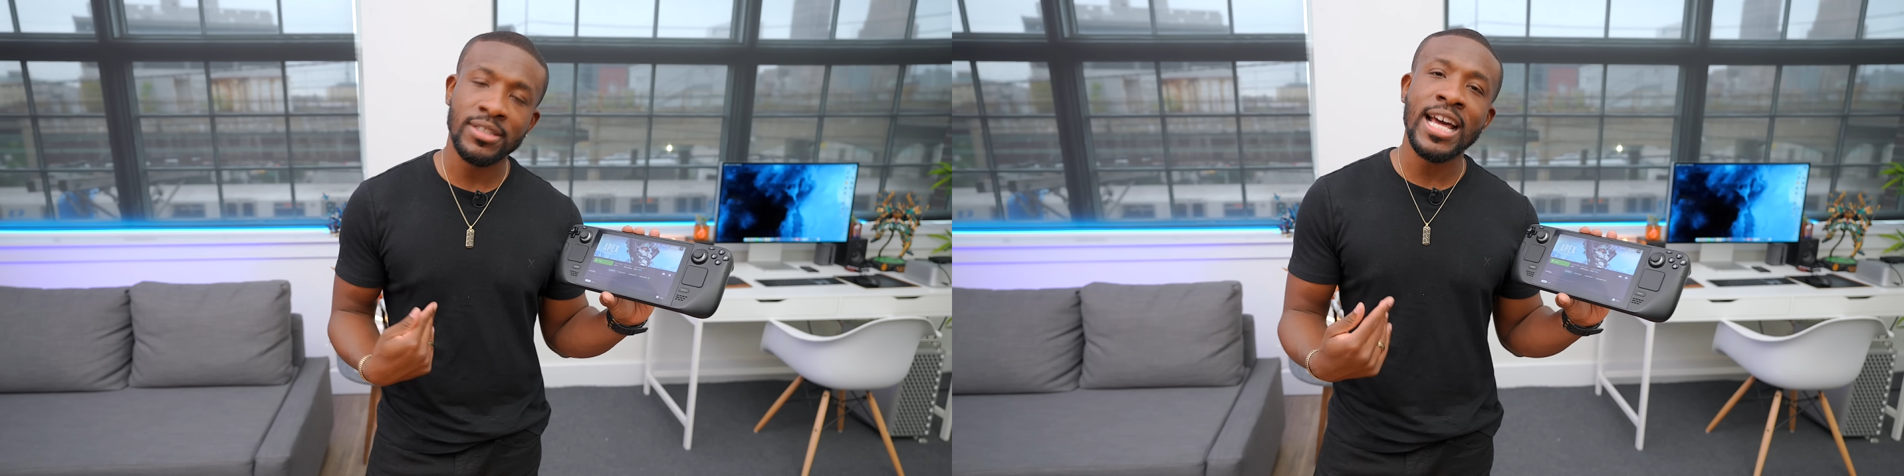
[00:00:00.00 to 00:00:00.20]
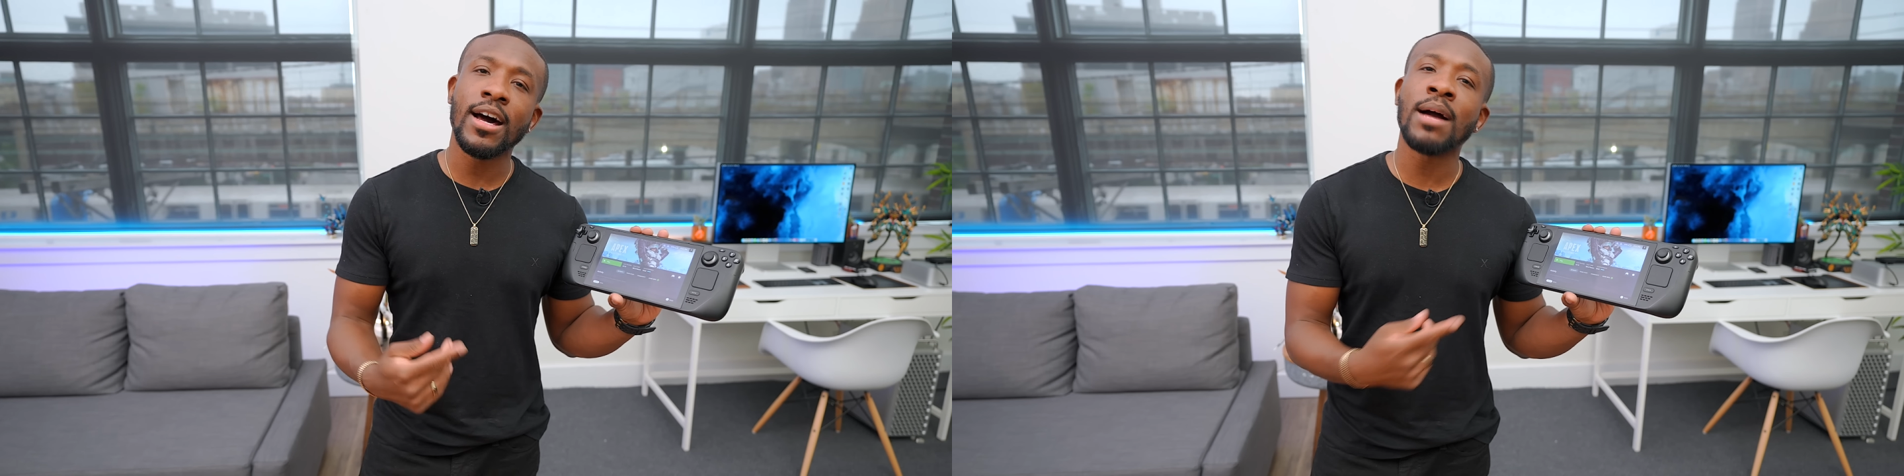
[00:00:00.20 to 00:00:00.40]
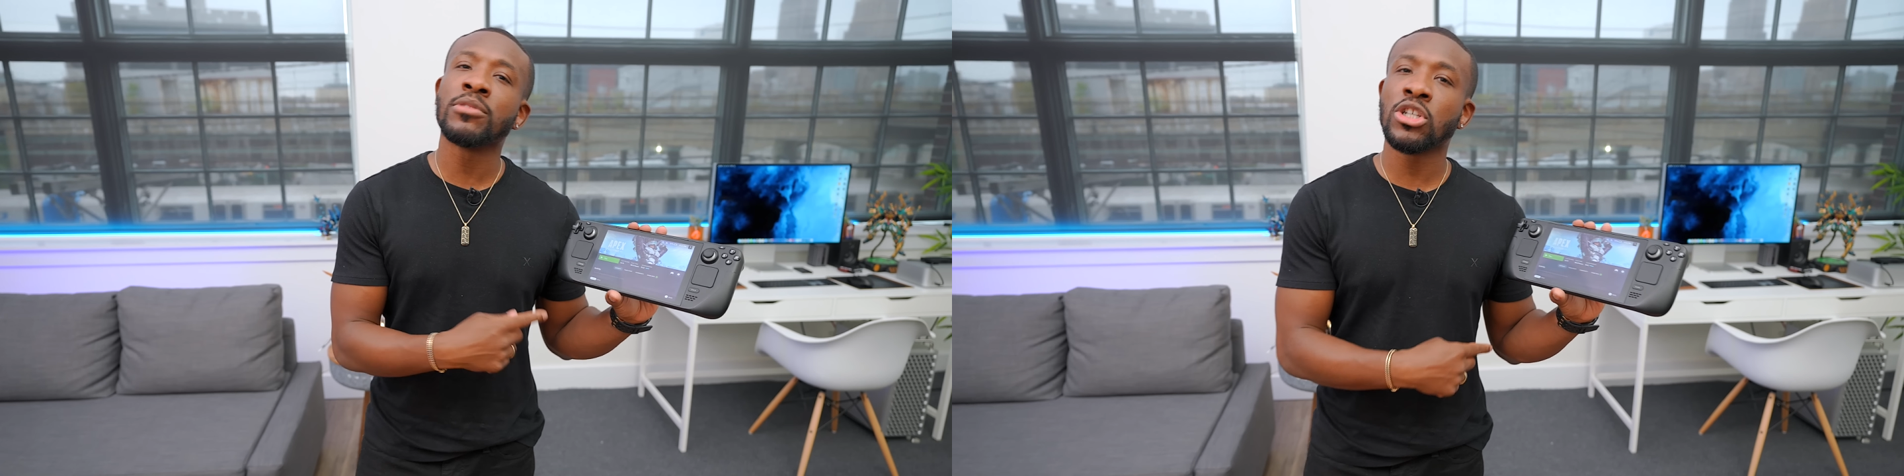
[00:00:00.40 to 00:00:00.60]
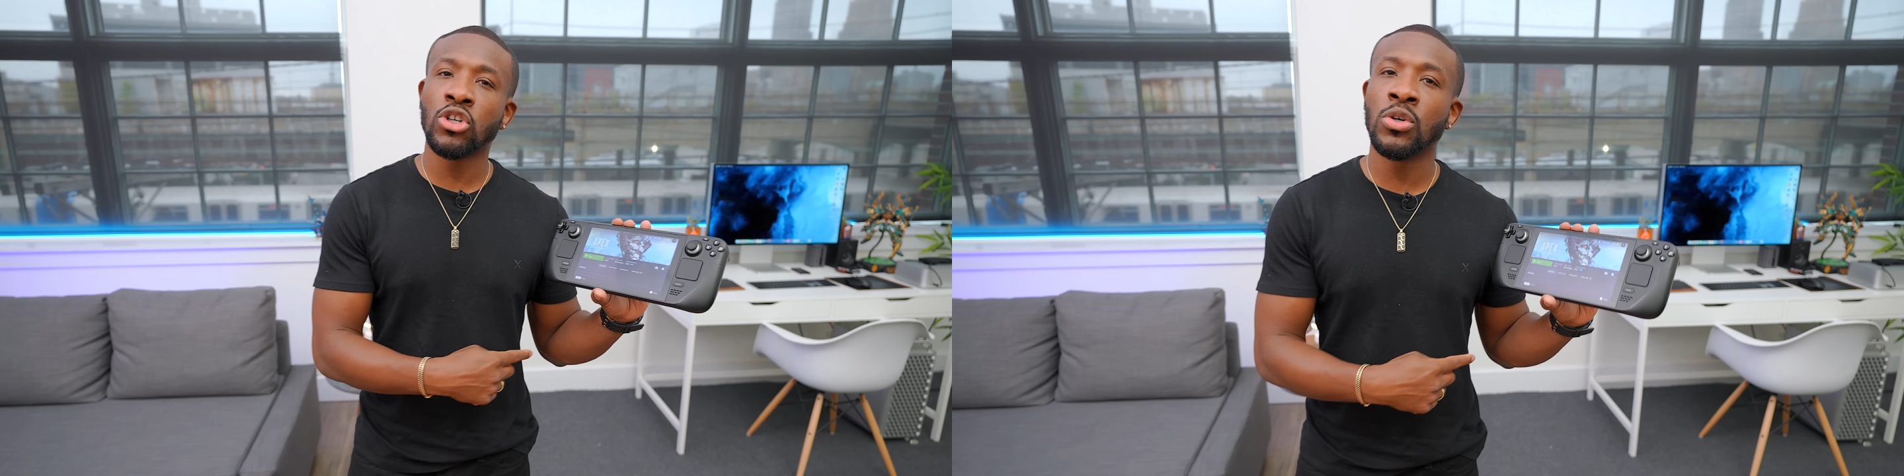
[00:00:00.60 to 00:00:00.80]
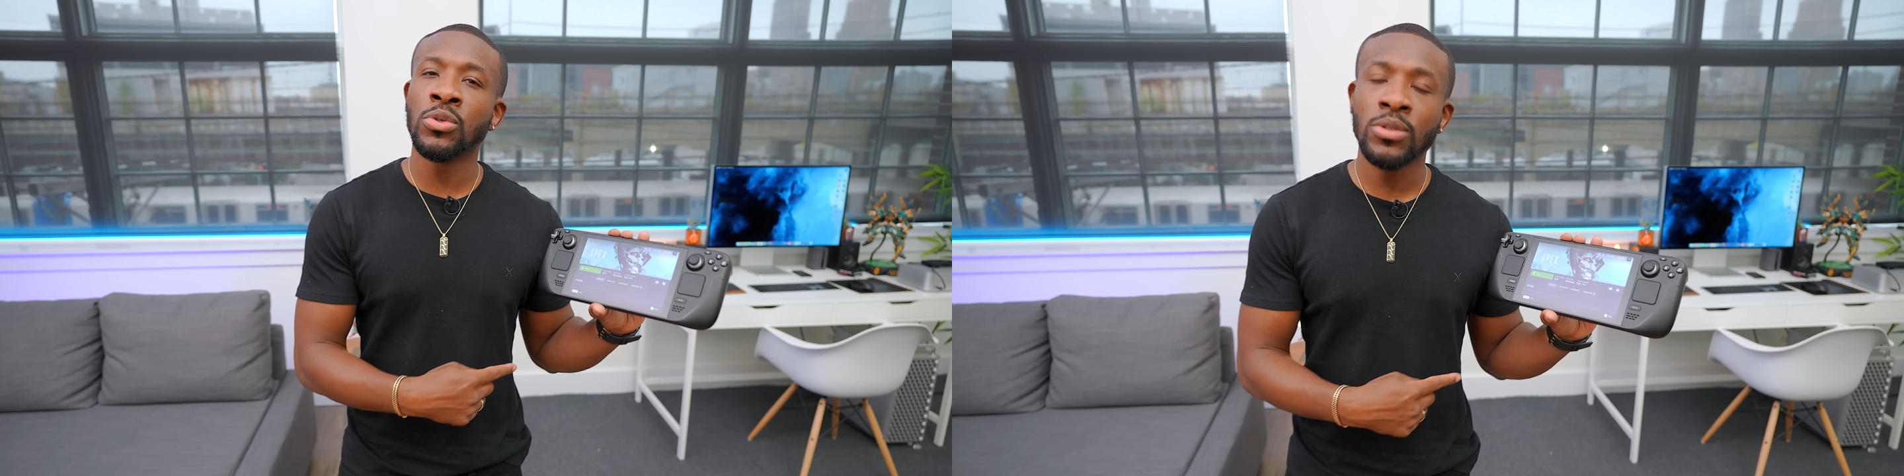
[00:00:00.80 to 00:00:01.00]
now I'm gonna
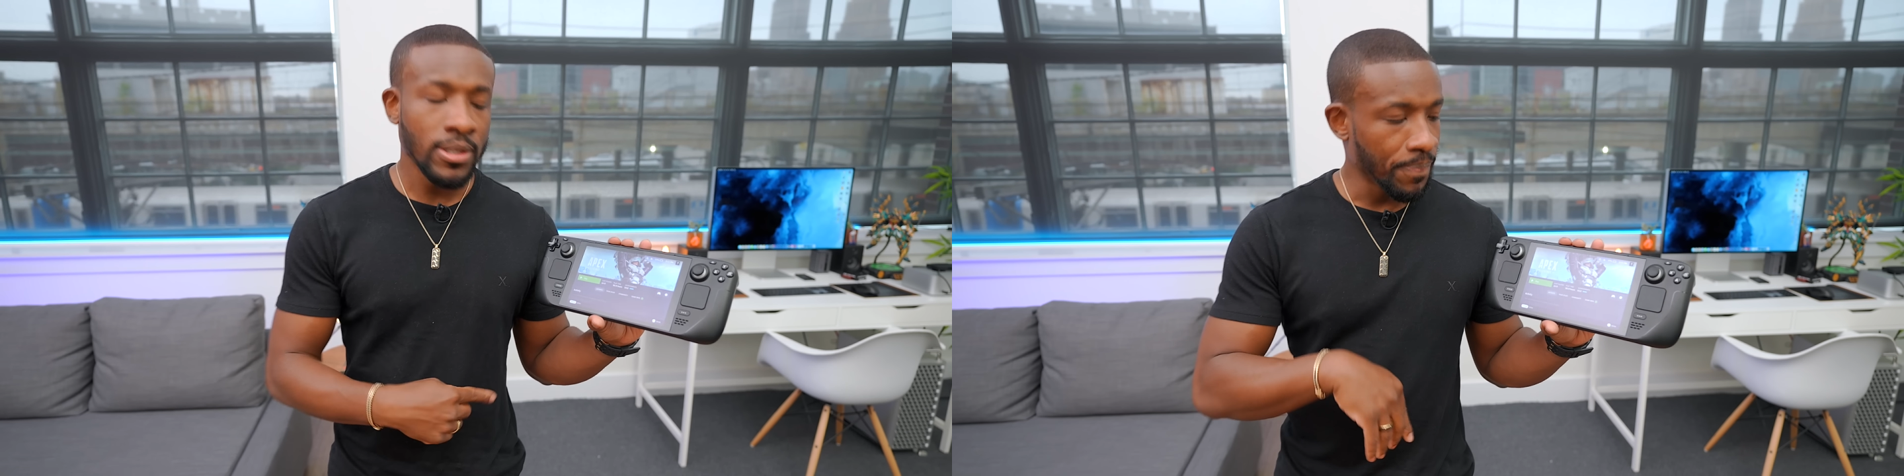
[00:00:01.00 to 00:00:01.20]
go